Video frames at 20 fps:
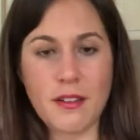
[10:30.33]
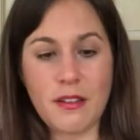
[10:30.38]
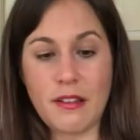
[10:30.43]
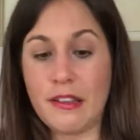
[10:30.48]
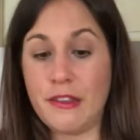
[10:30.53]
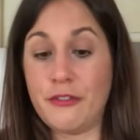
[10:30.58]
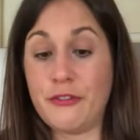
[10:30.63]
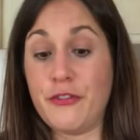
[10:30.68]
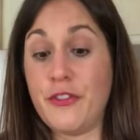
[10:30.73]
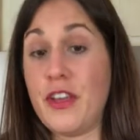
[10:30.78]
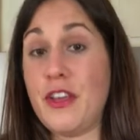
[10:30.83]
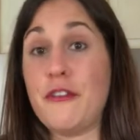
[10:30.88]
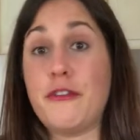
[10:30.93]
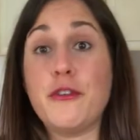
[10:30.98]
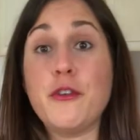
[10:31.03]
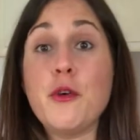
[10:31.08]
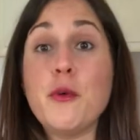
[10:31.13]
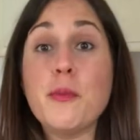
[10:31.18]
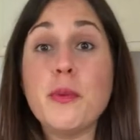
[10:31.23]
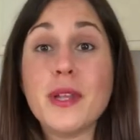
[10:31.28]
if
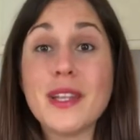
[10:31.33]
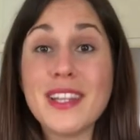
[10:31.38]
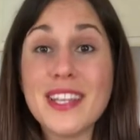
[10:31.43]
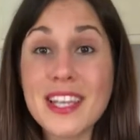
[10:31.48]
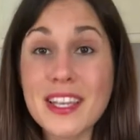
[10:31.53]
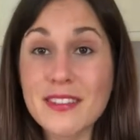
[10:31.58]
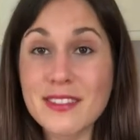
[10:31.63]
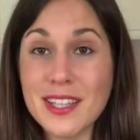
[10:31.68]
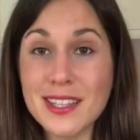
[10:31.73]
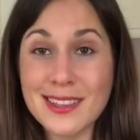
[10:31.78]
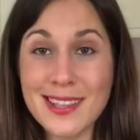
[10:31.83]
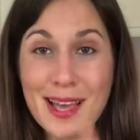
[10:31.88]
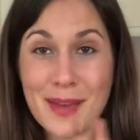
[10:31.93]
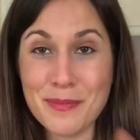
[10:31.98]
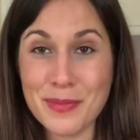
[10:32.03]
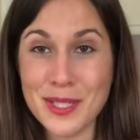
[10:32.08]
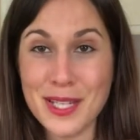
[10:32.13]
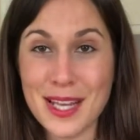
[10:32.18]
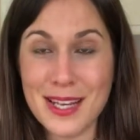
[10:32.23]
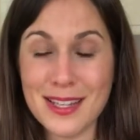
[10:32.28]
you believe that
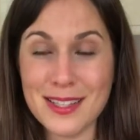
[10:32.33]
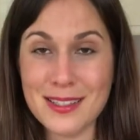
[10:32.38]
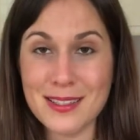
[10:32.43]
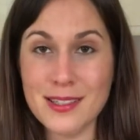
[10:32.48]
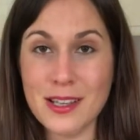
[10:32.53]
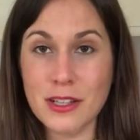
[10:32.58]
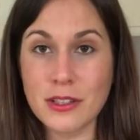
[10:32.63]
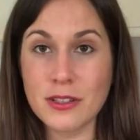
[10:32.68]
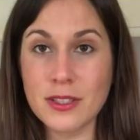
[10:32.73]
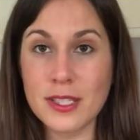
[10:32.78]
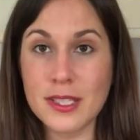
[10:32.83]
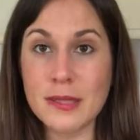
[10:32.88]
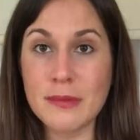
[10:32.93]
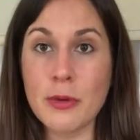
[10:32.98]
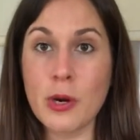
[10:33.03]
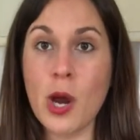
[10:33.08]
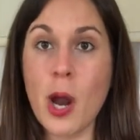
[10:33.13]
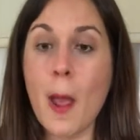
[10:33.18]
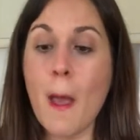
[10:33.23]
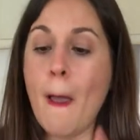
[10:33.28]
that banana is not good
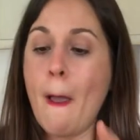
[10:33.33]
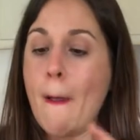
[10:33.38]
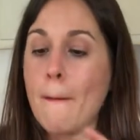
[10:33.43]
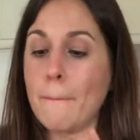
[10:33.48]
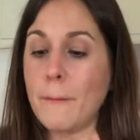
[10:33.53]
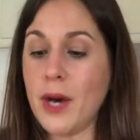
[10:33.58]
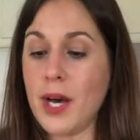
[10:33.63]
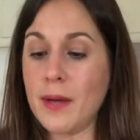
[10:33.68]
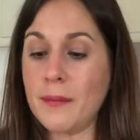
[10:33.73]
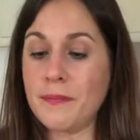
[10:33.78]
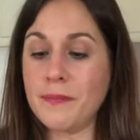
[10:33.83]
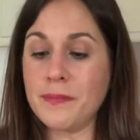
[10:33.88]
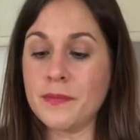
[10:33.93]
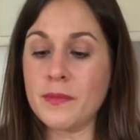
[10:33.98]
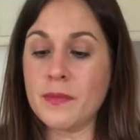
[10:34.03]
anymore. But